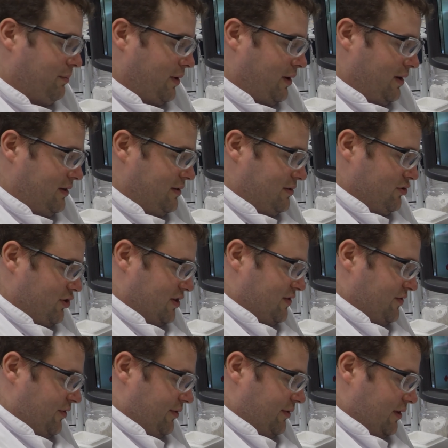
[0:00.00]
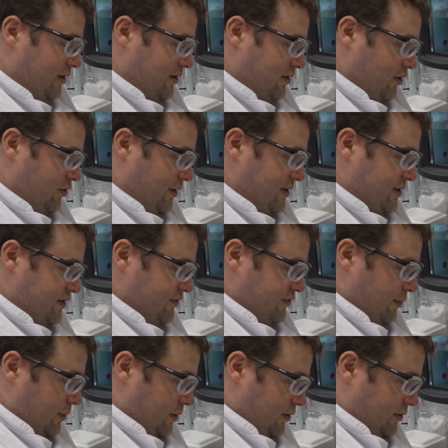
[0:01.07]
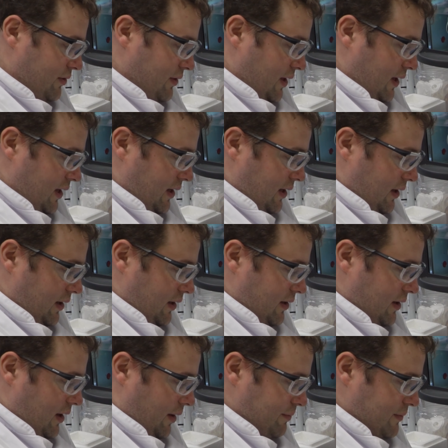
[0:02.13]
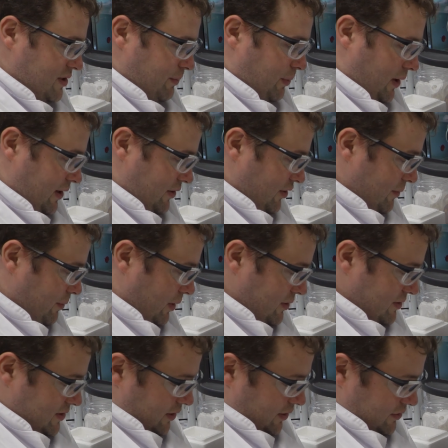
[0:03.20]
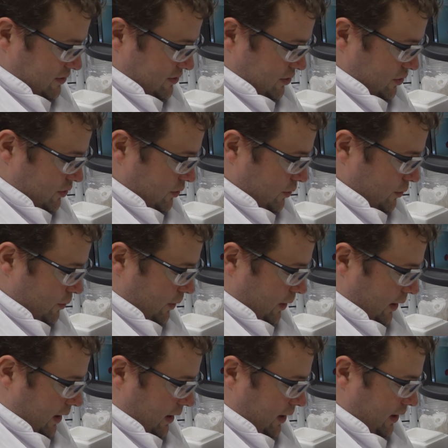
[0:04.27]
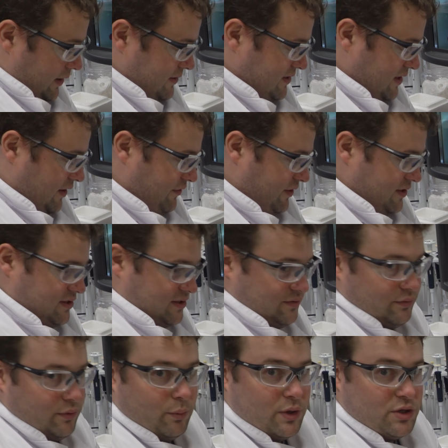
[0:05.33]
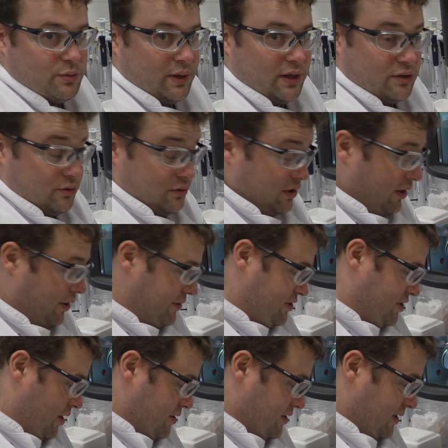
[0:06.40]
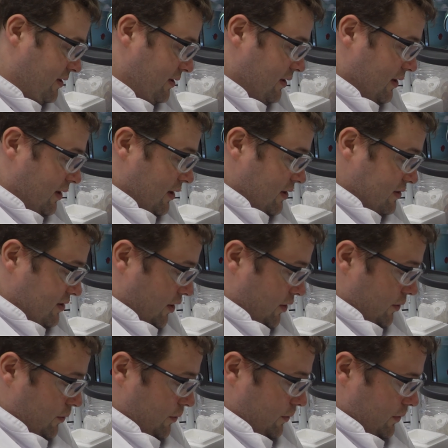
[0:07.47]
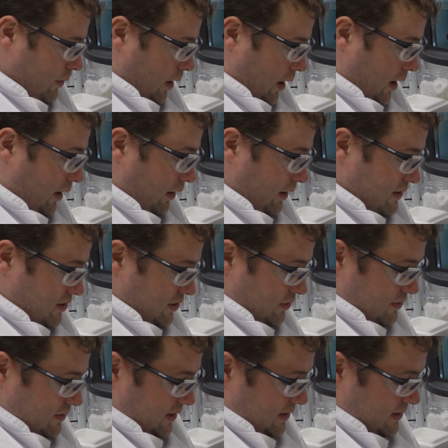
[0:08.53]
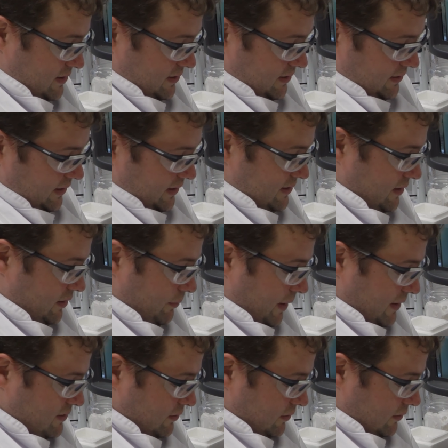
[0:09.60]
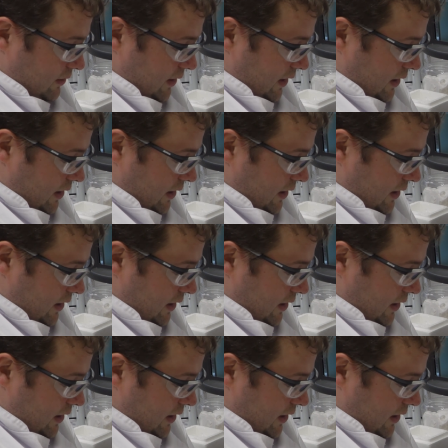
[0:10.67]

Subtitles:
by transferring the grids from the supplied grid box onto a surface from which we can do the glow discharging. So I like to use these little metal